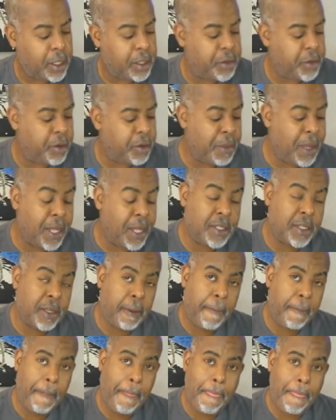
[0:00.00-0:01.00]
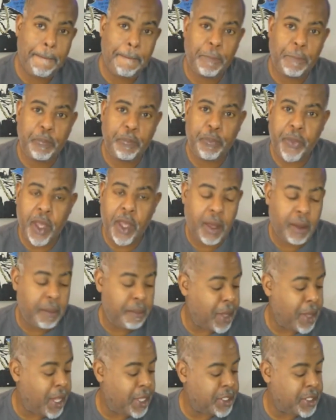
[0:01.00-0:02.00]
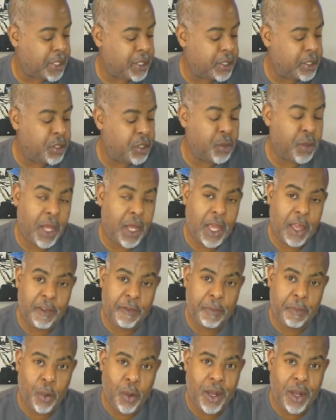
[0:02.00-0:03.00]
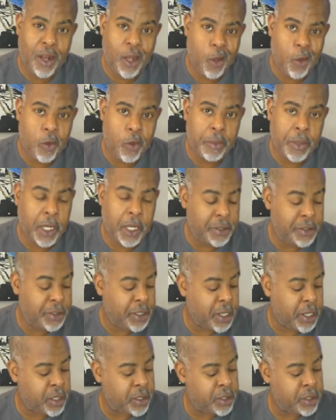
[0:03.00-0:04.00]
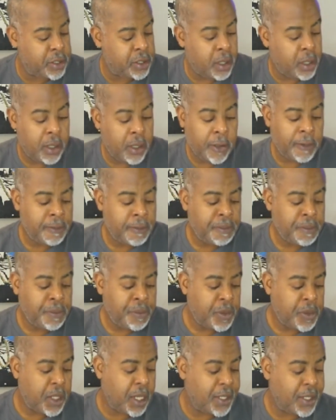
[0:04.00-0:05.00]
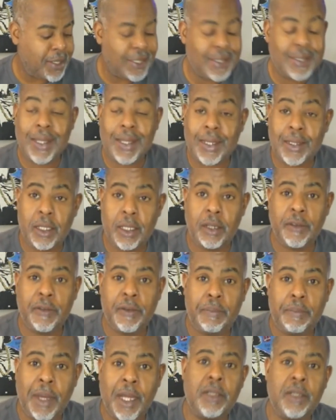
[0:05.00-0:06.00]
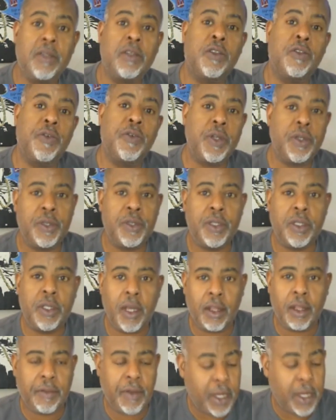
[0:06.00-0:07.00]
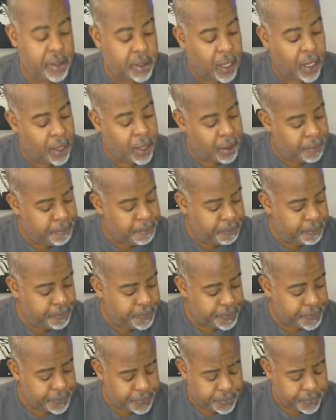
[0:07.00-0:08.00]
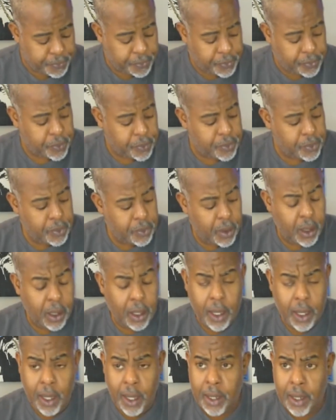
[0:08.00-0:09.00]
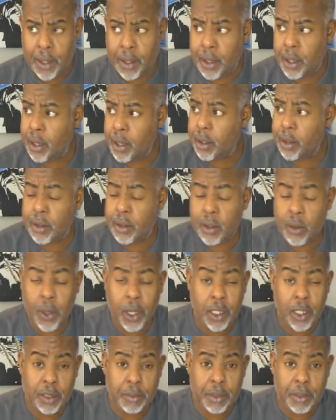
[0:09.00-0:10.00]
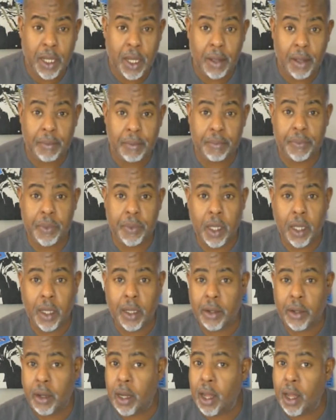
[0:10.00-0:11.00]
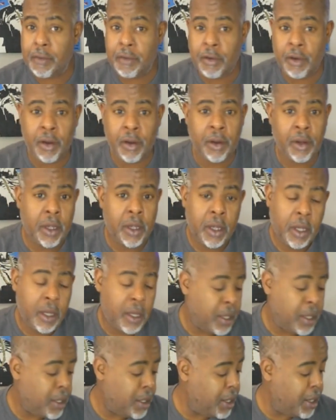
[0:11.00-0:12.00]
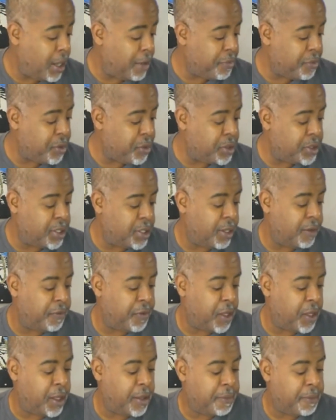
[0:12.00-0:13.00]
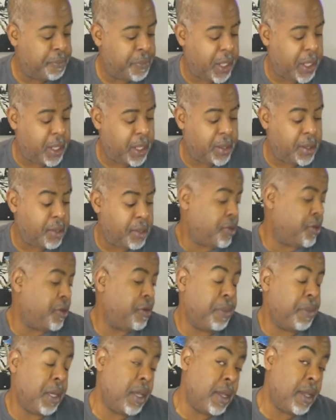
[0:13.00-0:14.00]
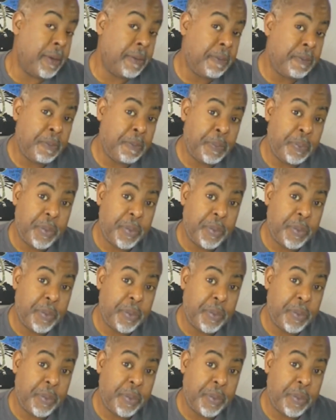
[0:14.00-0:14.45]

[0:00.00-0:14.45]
Thunder and Magic. Magic 2.5 point home underdogs. This is actually the Magic's first televised game in quite some time. They're never on TV, and this could be